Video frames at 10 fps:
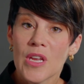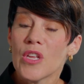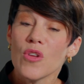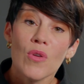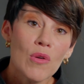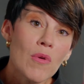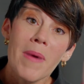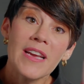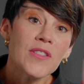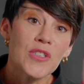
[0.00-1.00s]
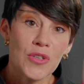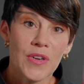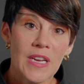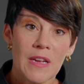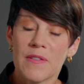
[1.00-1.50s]
You can remind the
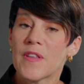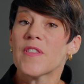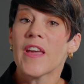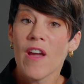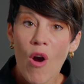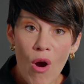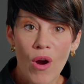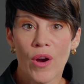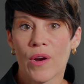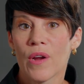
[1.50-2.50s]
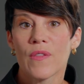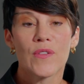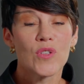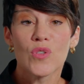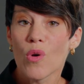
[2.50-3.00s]
jury that they are
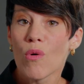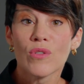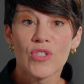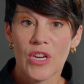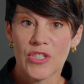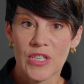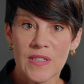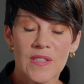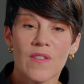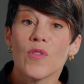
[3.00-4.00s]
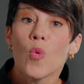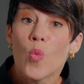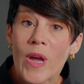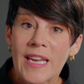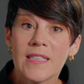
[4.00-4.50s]
the sole judges of the
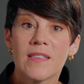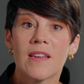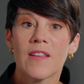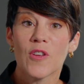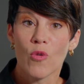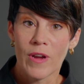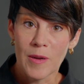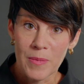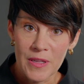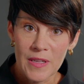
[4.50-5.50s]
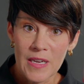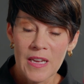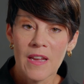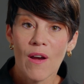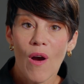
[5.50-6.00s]
weight and the
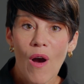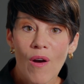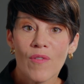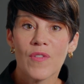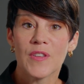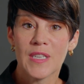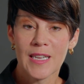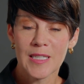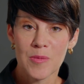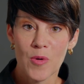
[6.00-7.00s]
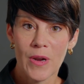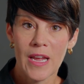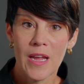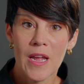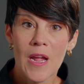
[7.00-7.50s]
credibility of the
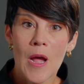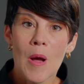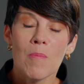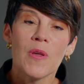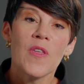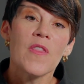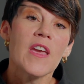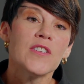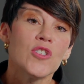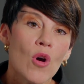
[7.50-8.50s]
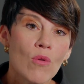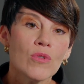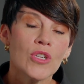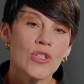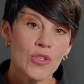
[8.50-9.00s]
testimony, but that they
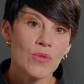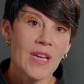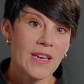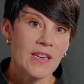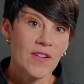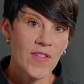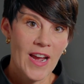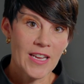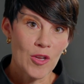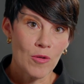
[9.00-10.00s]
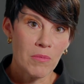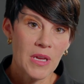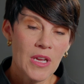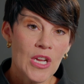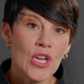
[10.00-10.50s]
don't do that in a vacuum.
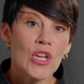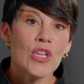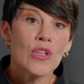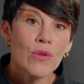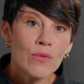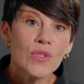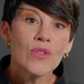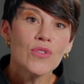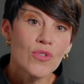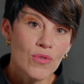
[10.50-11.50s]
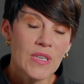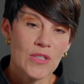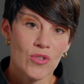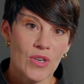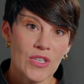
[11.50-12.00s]
Use the jury
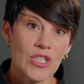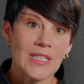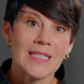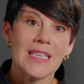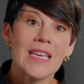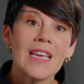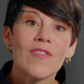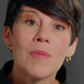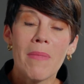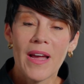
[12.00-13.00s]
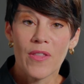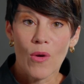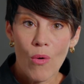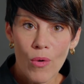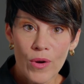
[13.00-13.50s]
instructions given by the
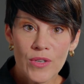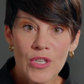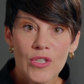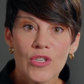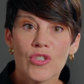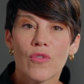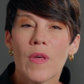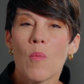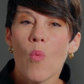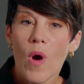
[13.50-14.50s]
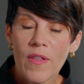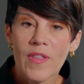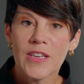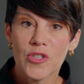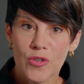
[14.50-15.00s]
court to show them what
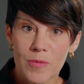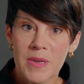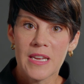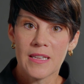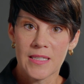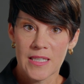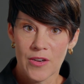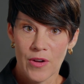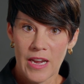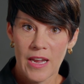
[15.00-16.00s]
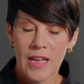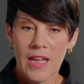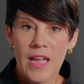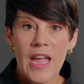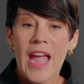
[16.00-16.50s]
they should considering,
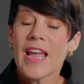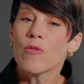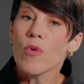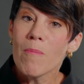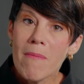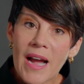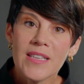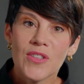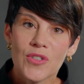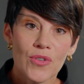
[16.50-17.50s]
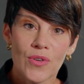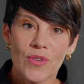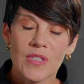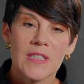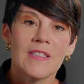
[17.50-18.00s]
and remind the
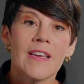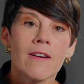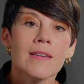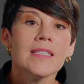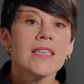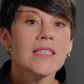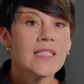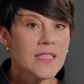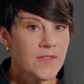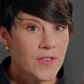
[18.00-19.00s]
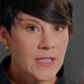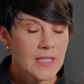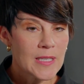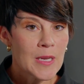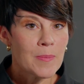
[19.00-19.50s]
jurors that there is a
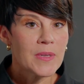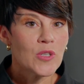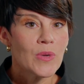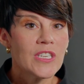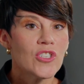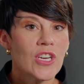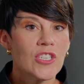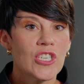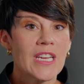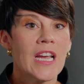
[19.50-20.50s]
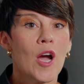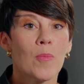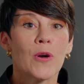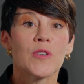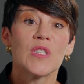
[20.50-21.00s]
difference between judging a
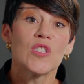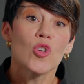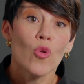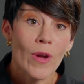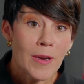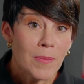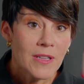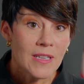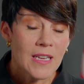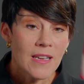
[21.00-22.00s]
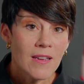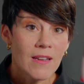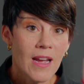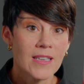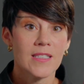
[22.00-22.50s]
person's credibility,
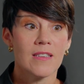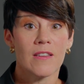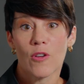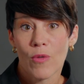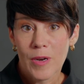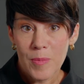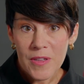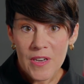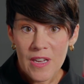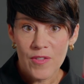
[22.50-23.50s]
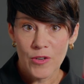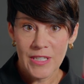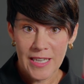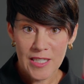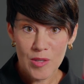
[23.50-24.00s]
as in the credibility of their
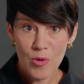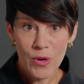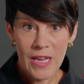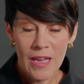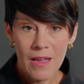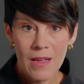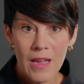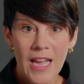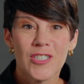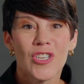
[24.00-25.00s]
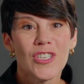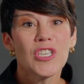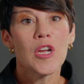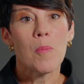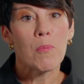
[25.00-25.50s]
testimony, and
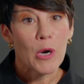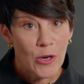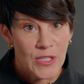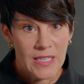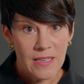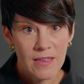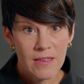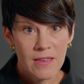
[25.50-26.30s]
judging a person.